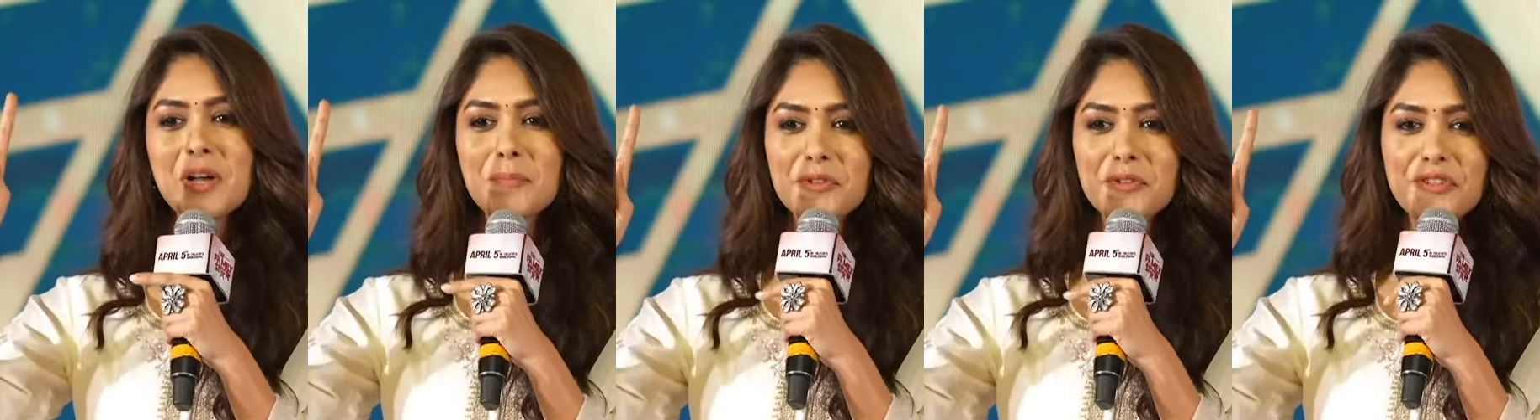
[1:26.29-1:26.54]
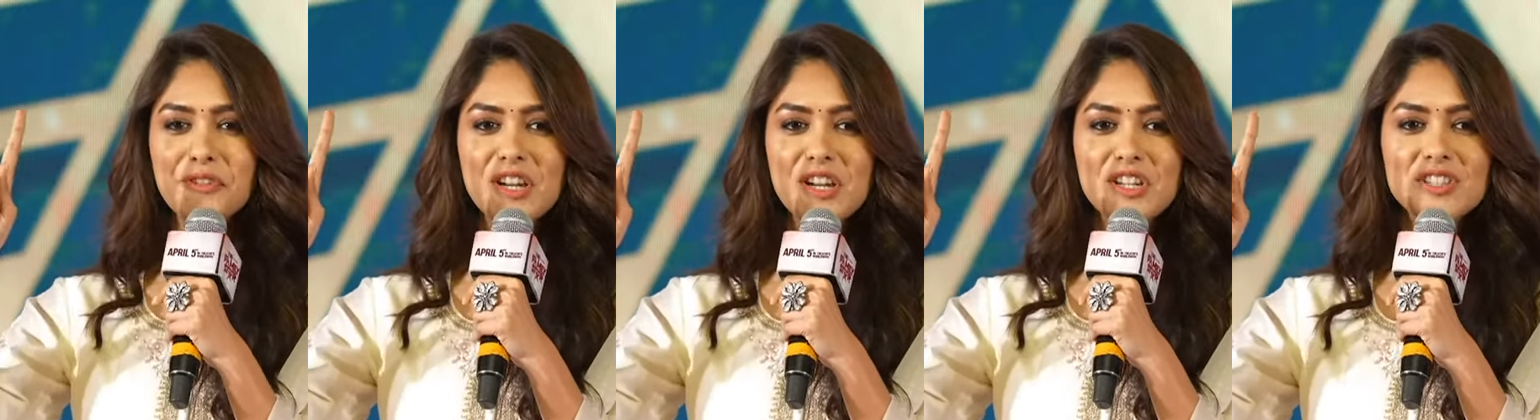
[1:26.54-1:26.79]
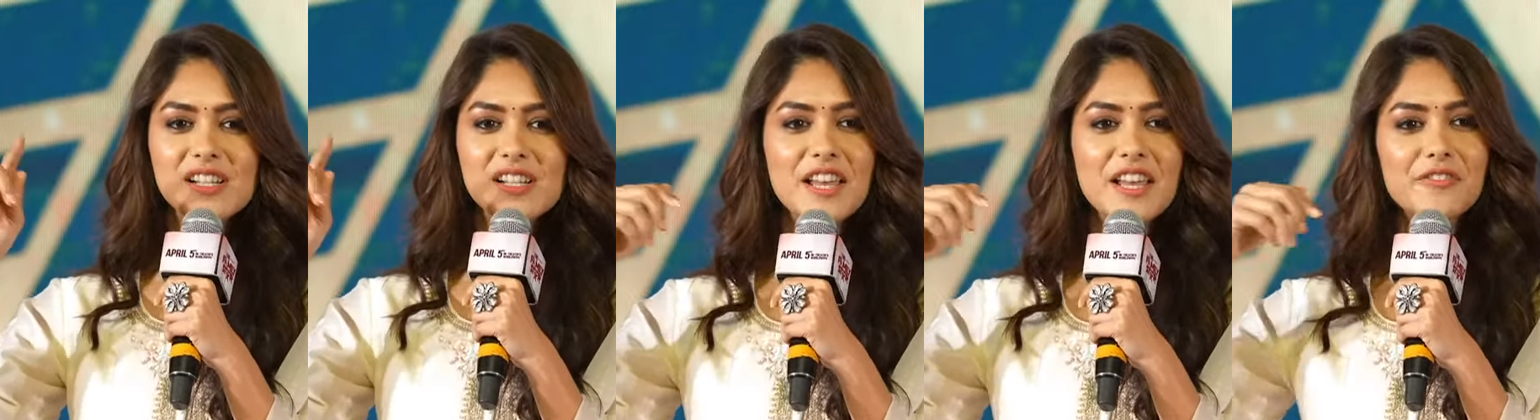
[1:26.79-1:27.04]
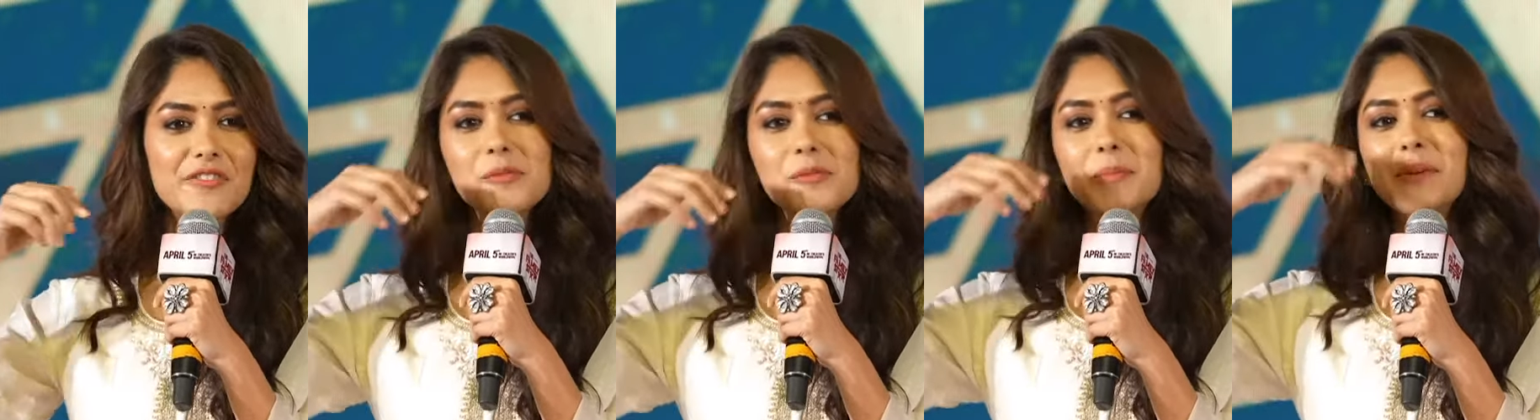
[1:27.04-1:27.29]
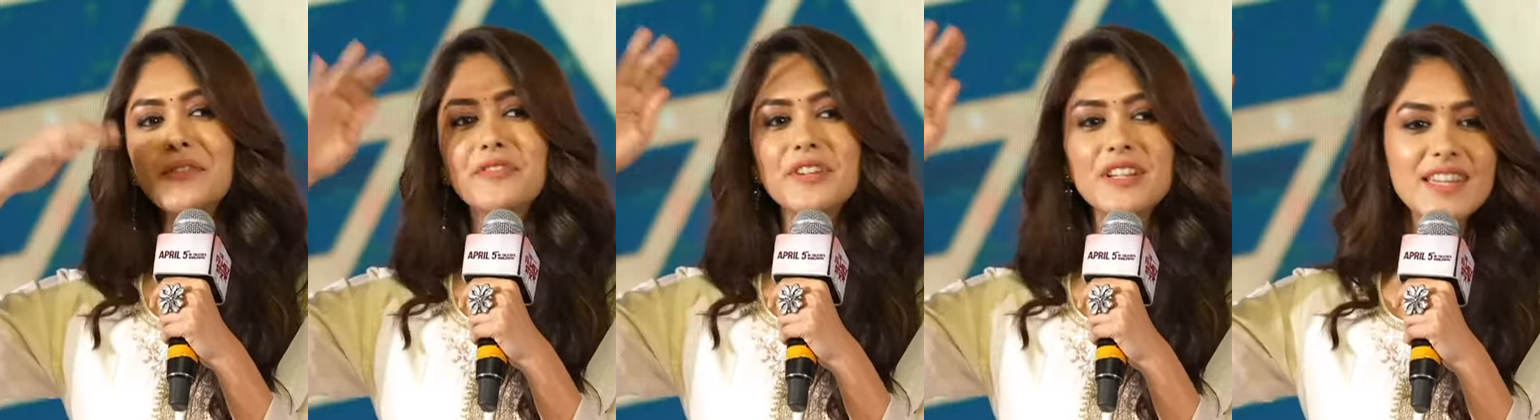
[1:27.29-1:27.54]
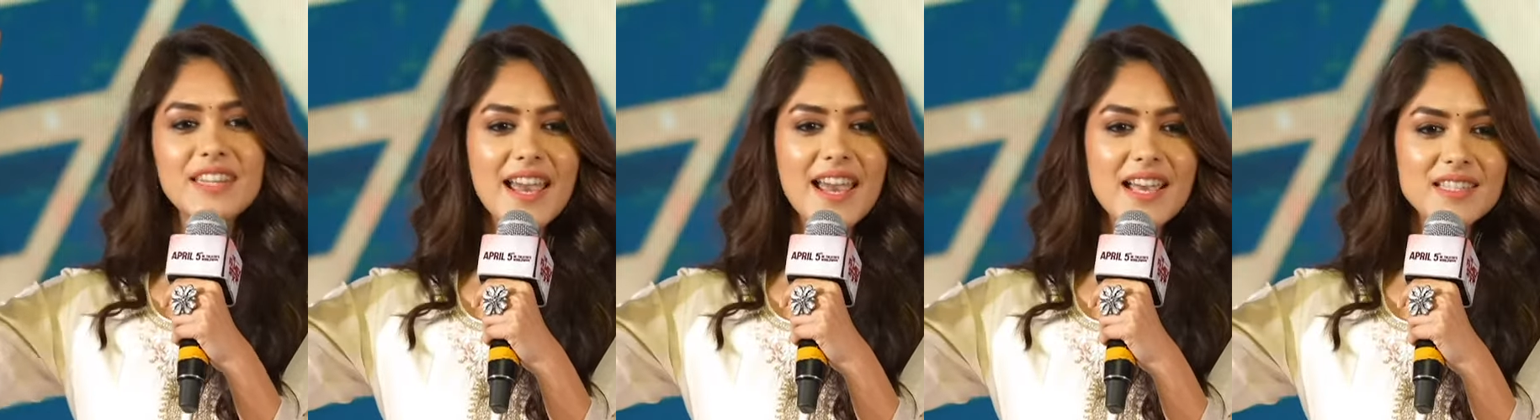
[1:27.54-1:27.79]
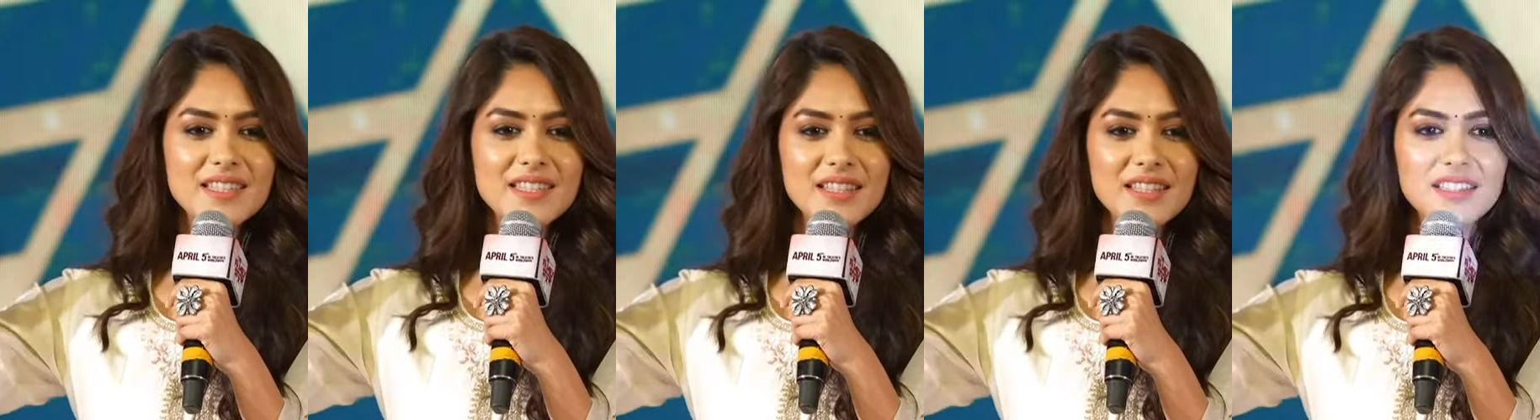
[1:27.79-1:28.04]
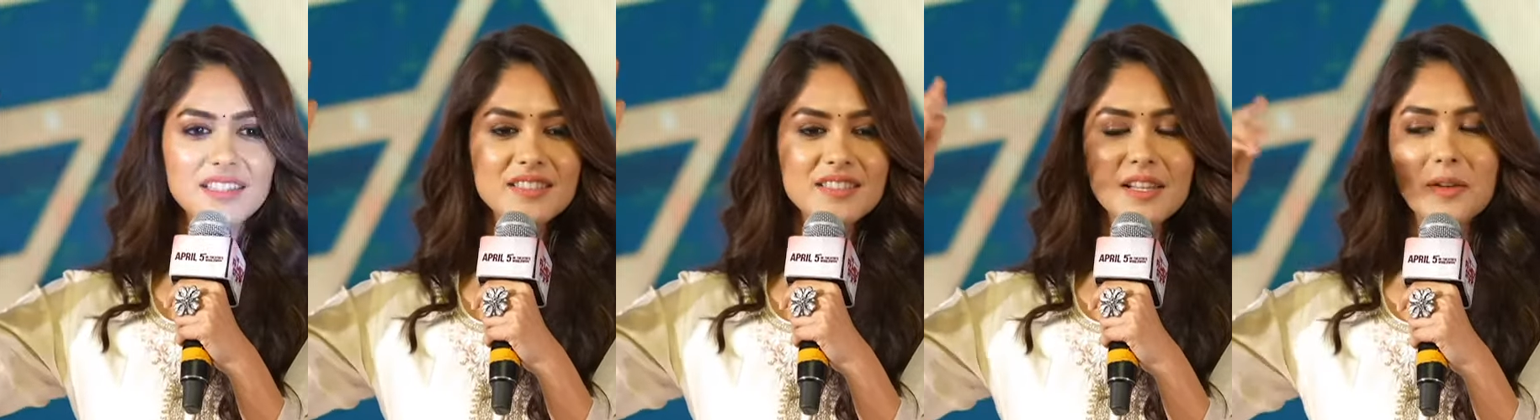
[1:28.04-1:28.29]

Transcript: our professional life will be fantastic